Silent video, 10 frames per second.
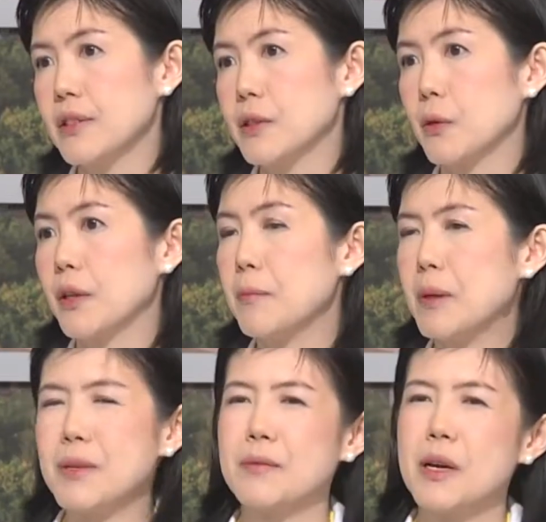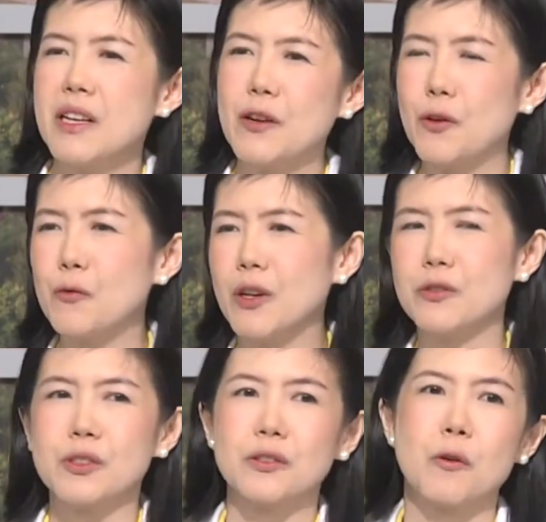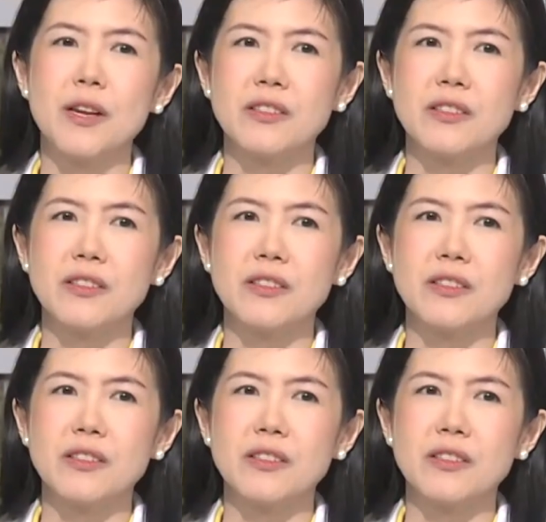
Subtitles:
So okay, maybe they don't want to go and